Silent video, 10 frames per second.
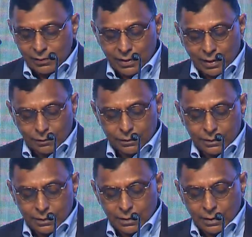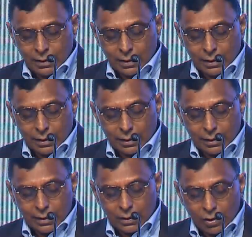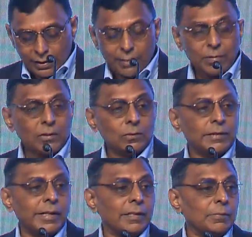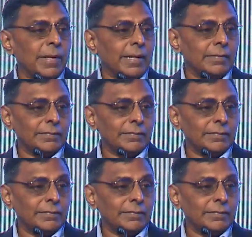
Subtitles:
enough and are not able to think big.